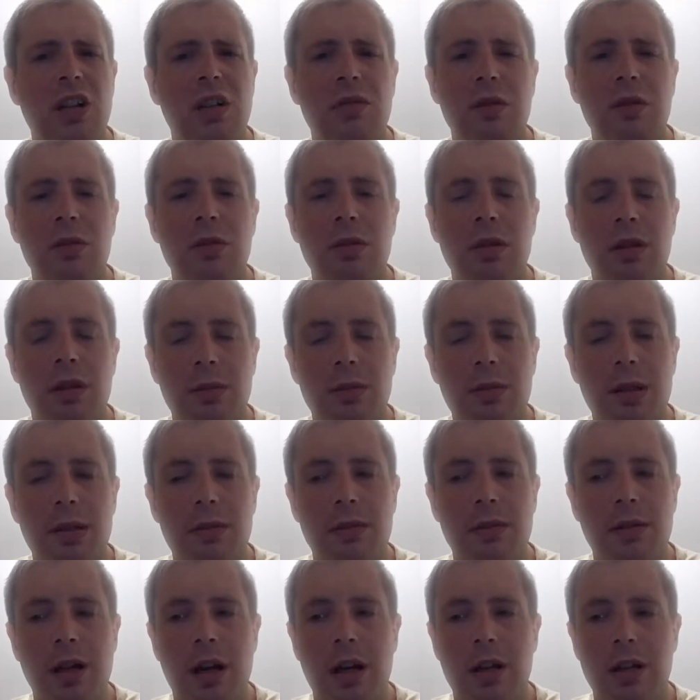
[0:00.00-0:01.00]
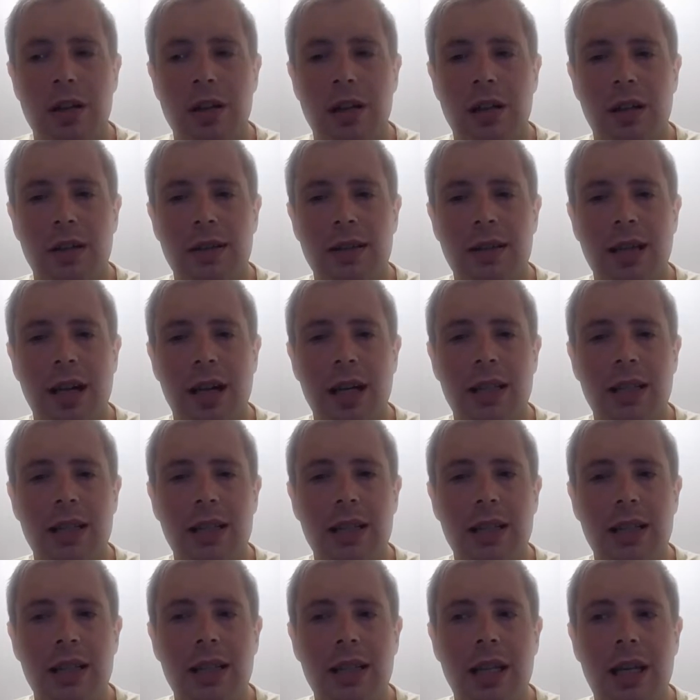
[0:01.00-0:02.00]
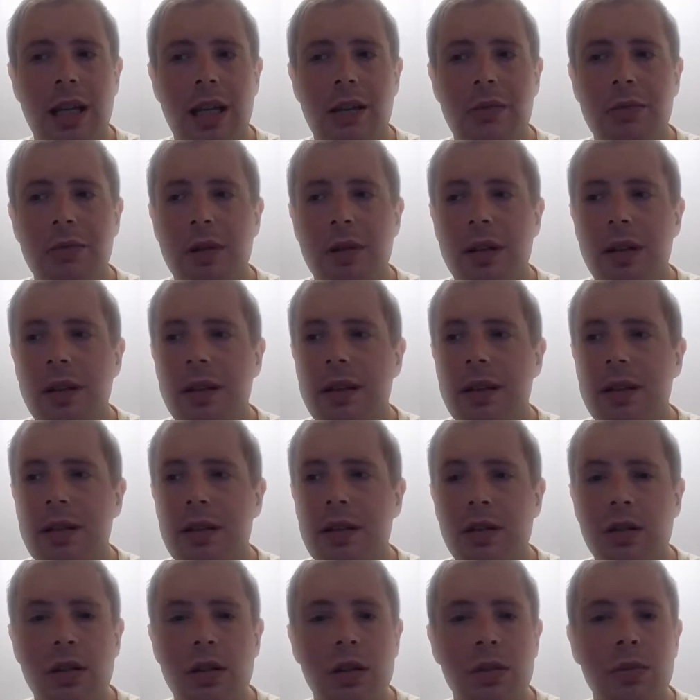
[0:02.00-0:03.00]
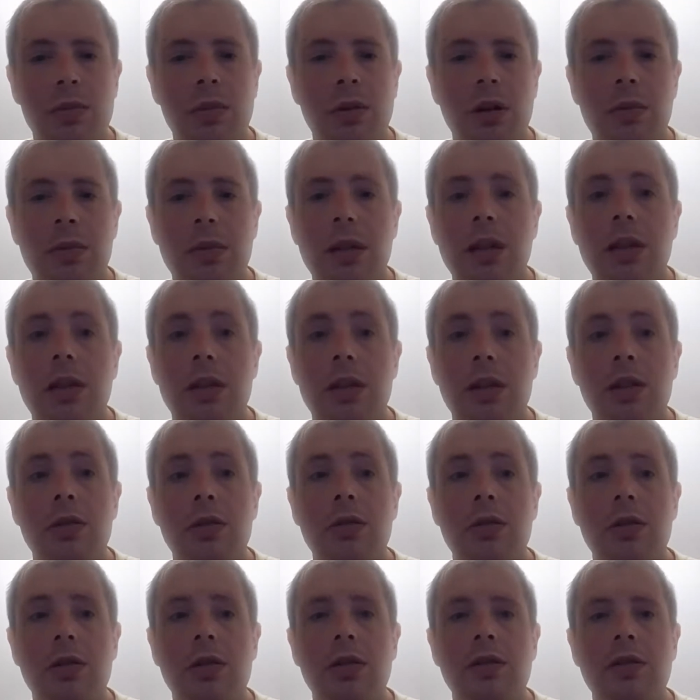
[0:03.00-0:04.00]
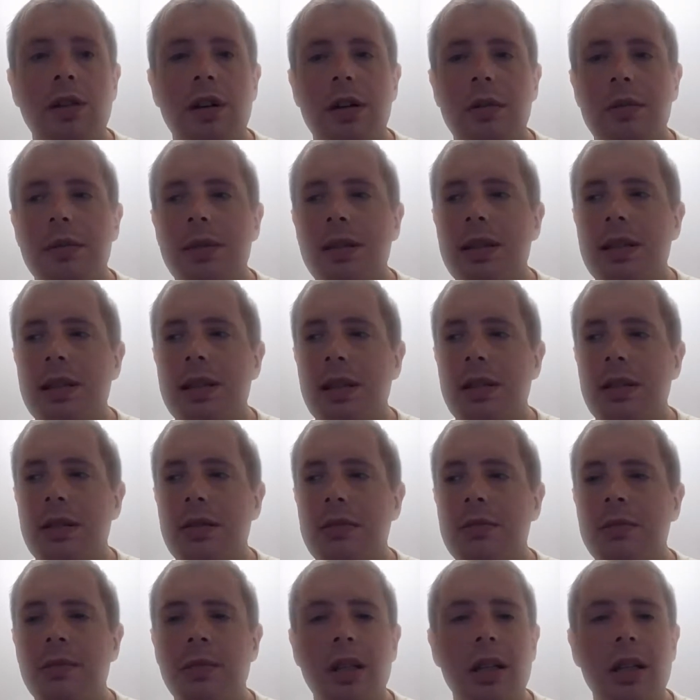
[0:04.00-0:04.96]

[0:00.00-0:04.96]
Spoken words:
I've worked with the Beaver College of Health Sciences and with student employment in their Career Development Center.